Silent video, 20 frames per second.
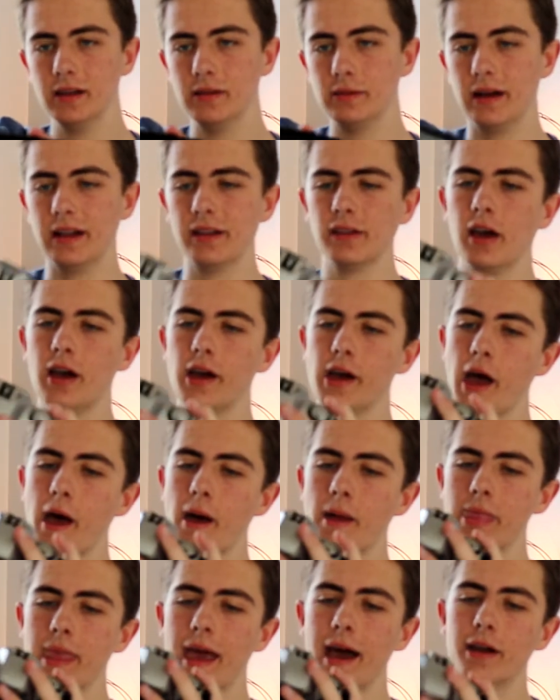well,
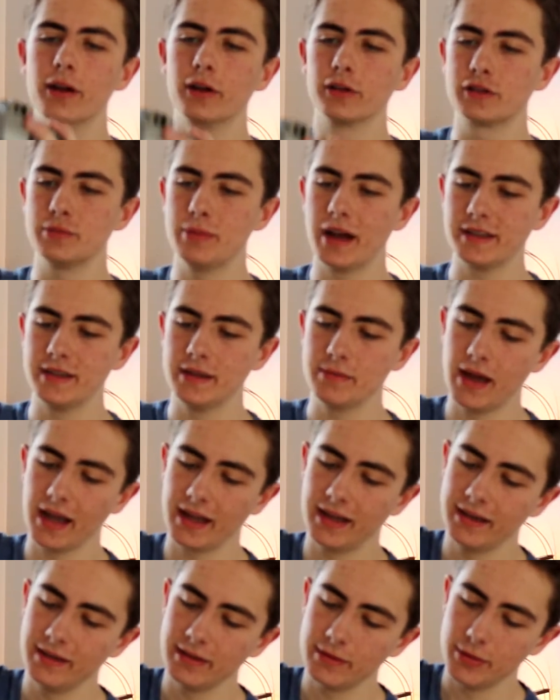an automatic
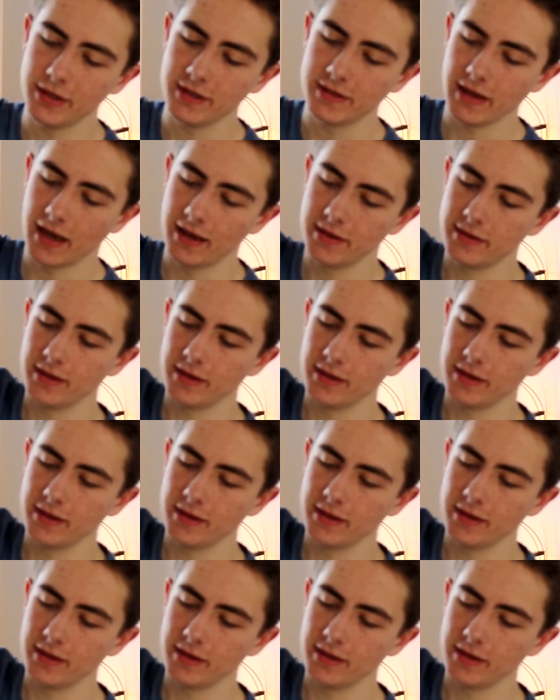mechanism inside,